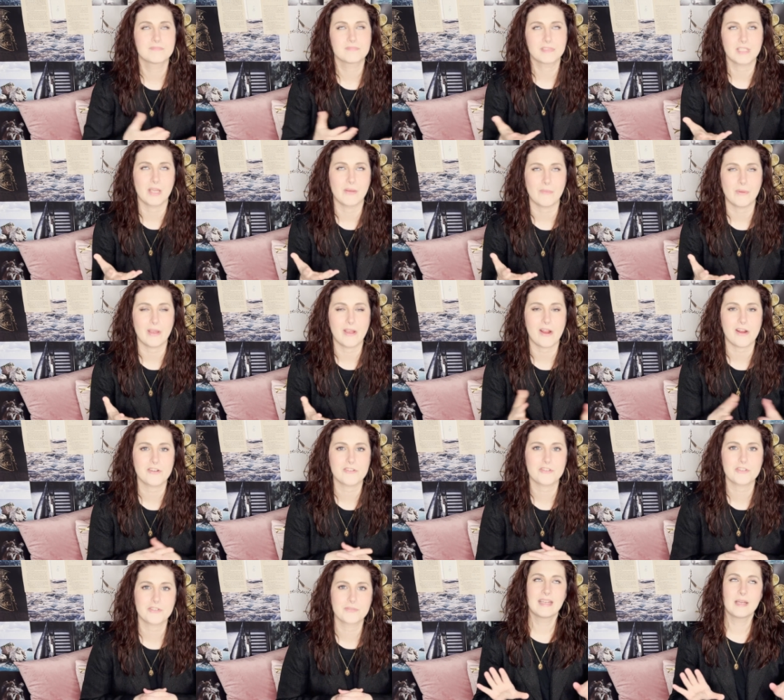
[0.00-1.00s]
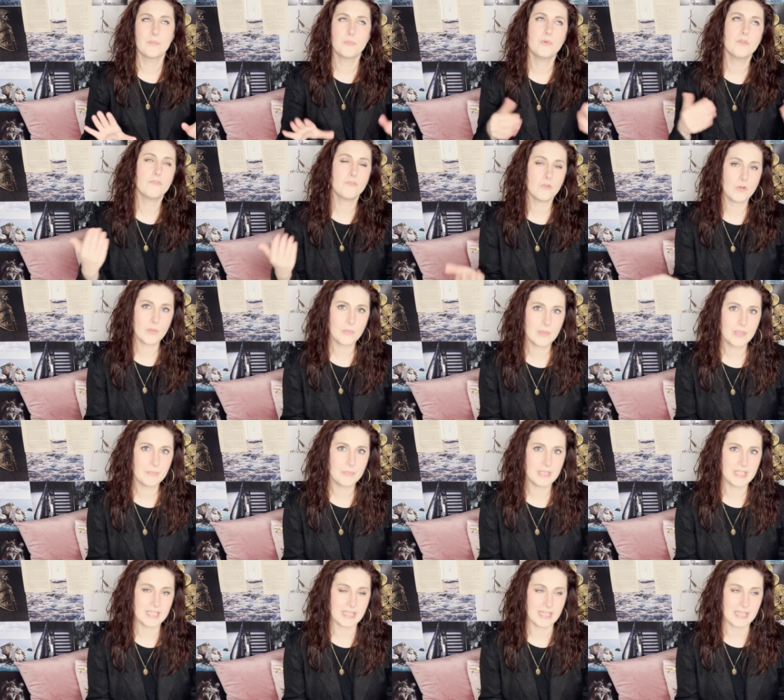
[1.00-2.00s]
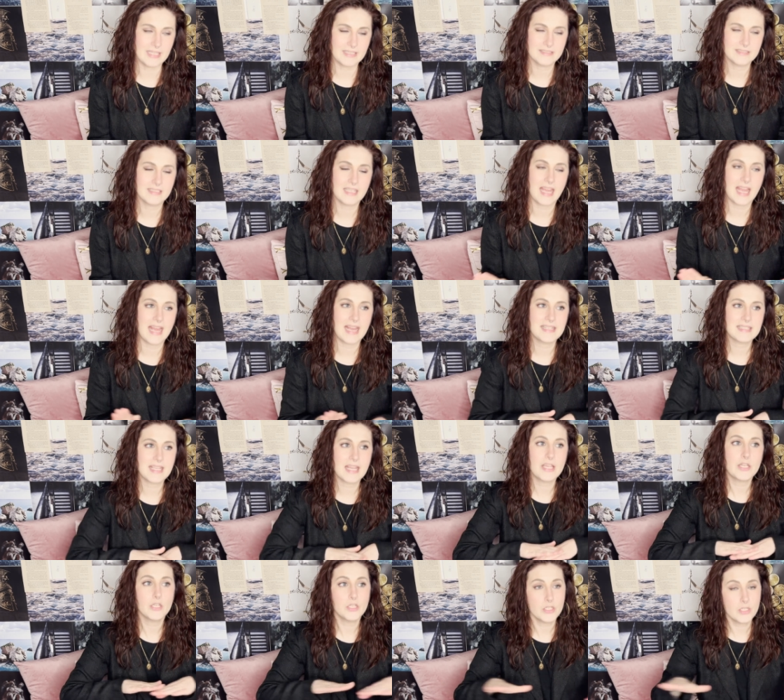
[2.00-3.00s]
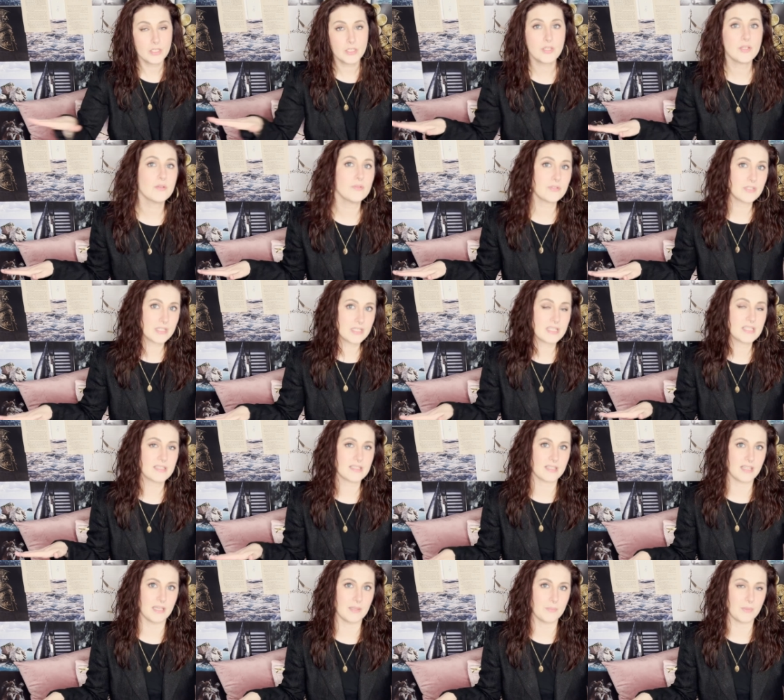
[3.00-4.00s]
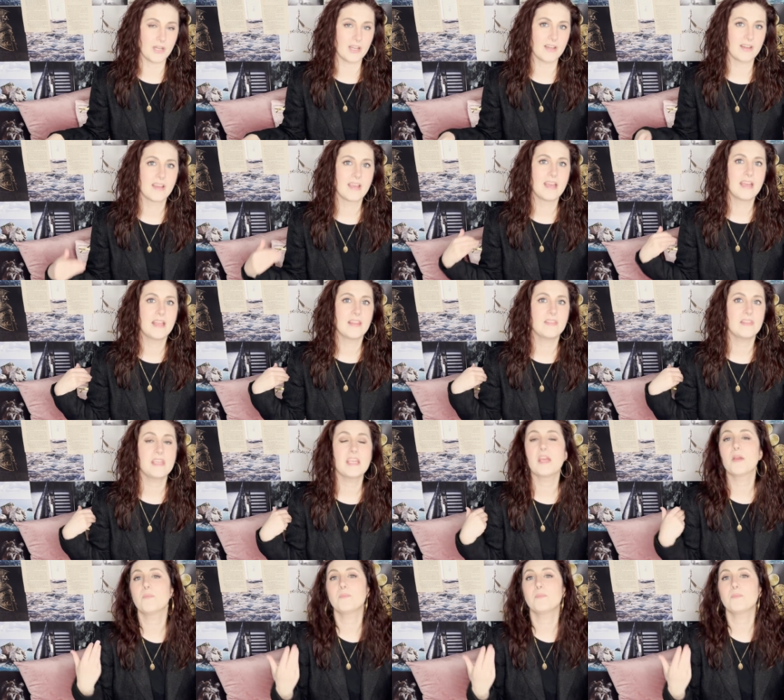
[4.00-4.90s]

Gateway Arch. Before we begin, as a huge disclaimer, the